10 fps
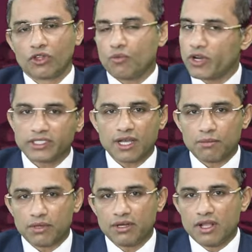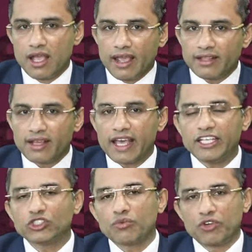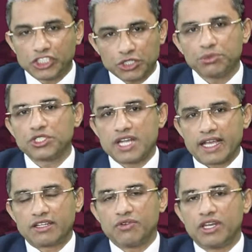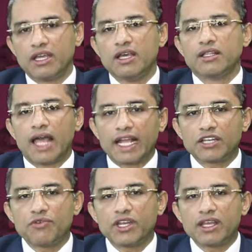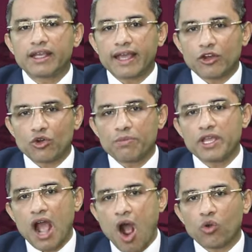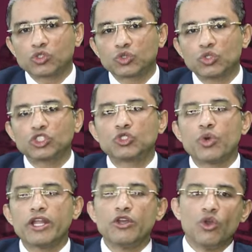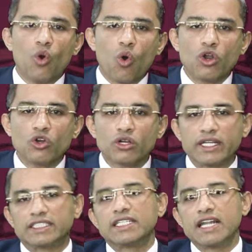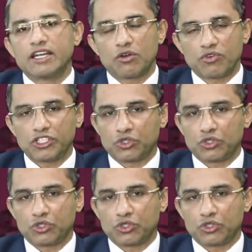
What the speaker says: For example, in the case of distribution activity, the activity cannot be outsourced to a non-designated free